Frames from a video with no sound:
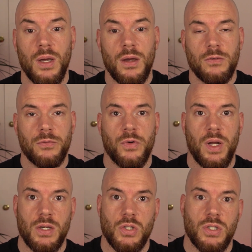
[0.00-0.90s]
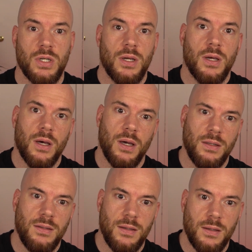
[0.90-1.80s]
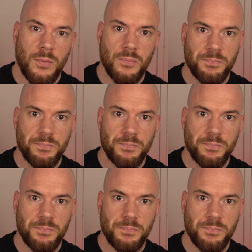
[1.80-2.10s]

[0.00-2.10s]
fresh idea.